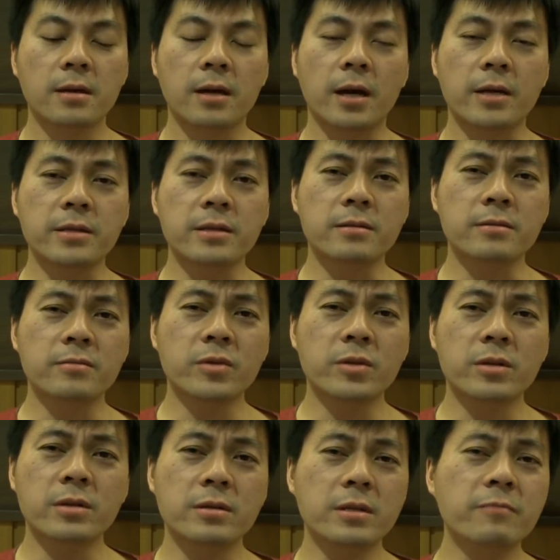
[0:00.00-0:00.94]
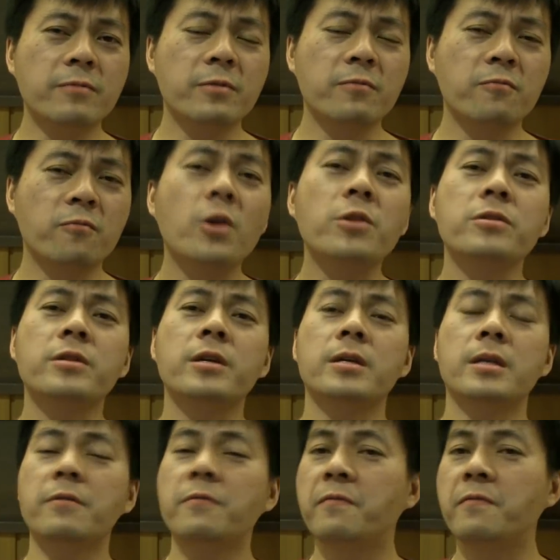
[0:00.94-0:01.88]
And even one
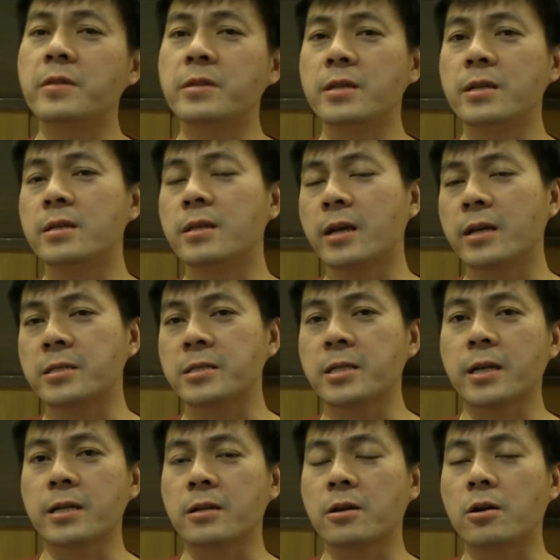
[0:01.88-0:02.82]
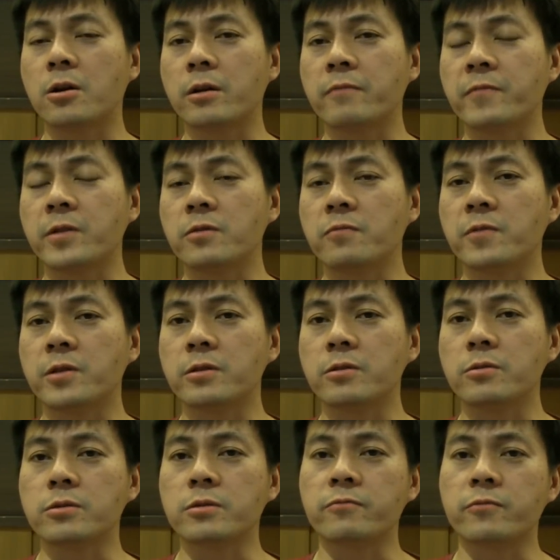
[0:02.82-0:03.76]
day, if we need like a second car and we don't want to
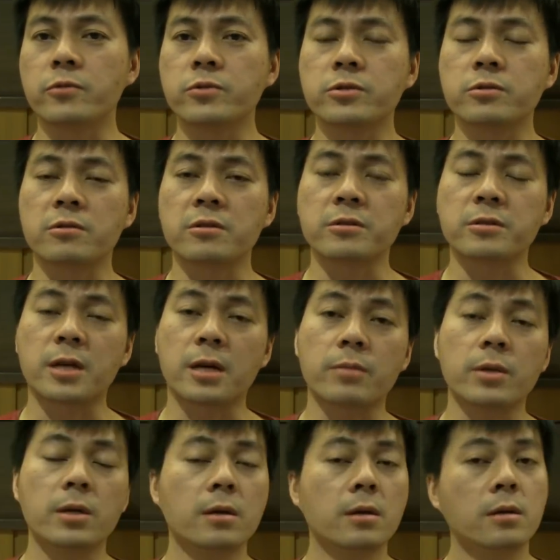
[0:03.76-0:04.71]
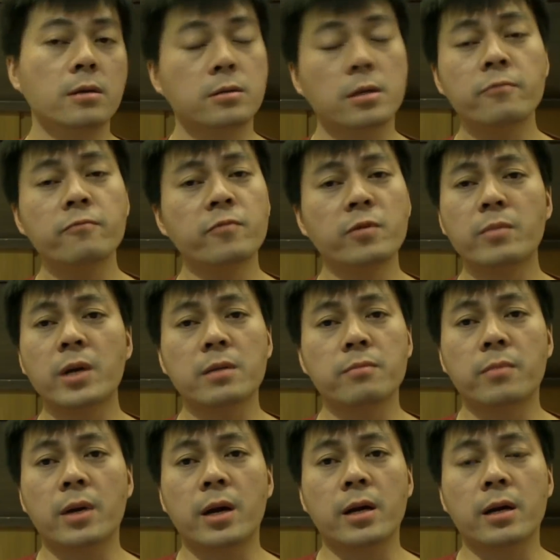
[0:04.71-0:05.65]
use the Roadster all the time, then we
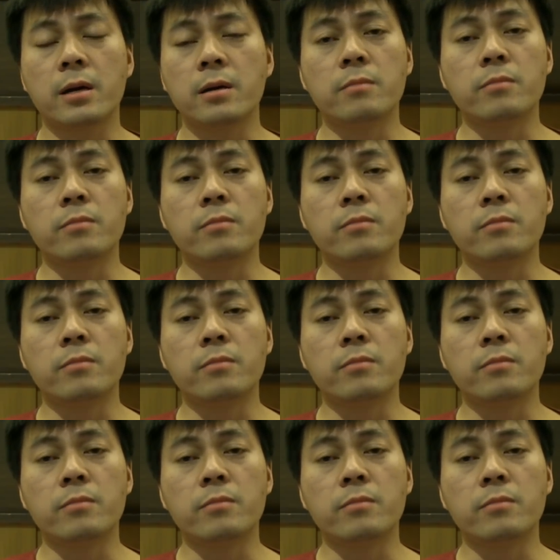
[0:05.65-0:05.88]
might buy a